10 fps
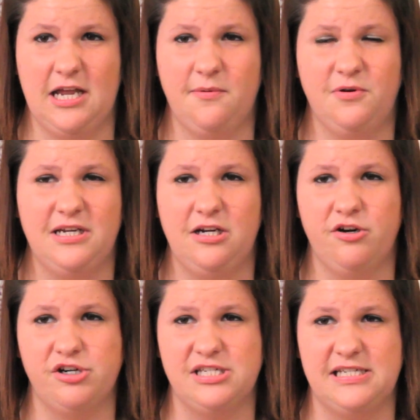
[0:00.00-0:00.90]
able to
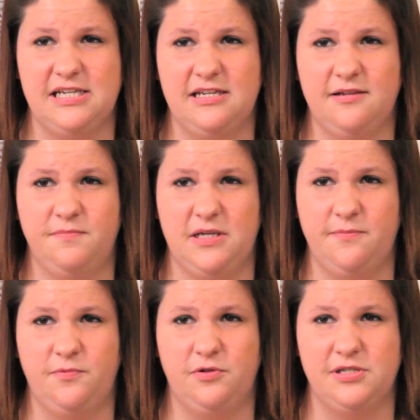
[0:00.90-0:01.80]
hear or see
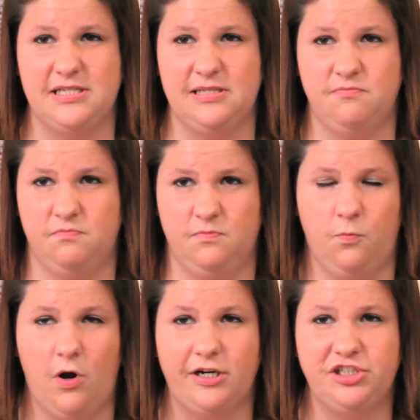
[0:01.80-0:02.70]
people
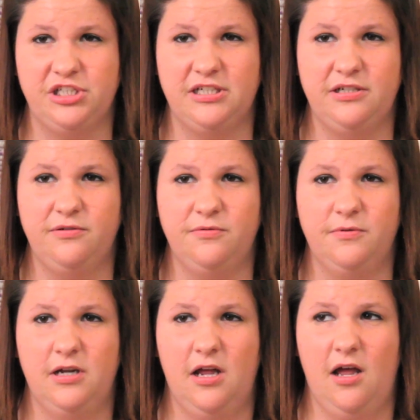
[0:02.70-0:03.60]
watching
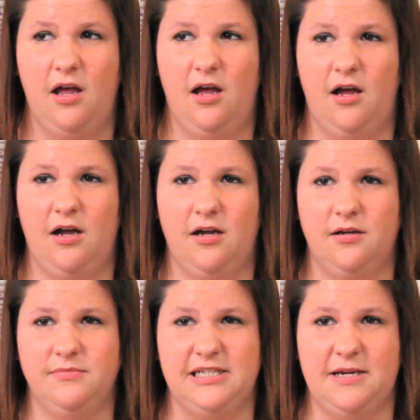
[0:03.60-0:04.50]
you?
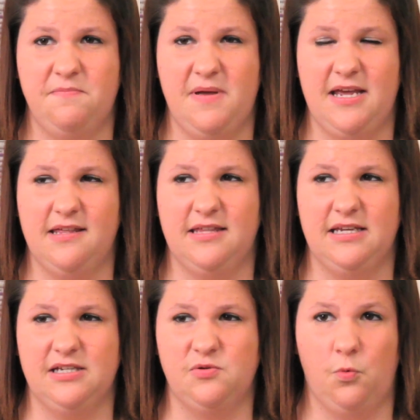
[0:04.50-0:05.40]
Did it make
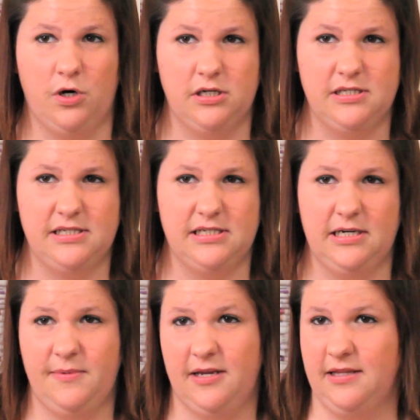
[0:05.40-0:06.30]
things worse? Did
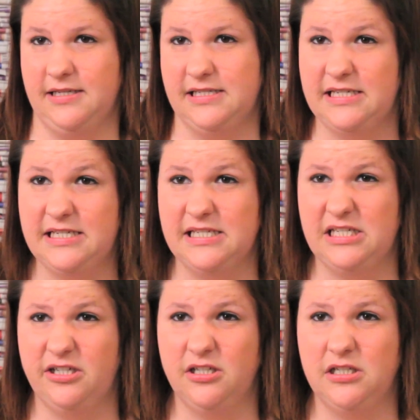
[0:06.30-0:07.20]
it make things
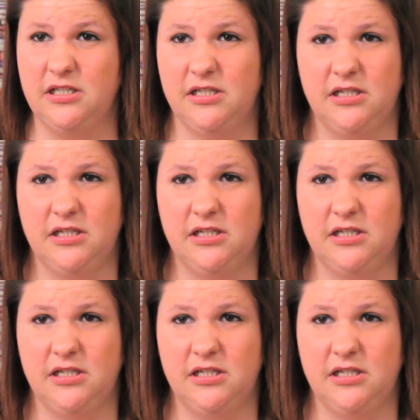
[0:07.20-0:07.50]
easier?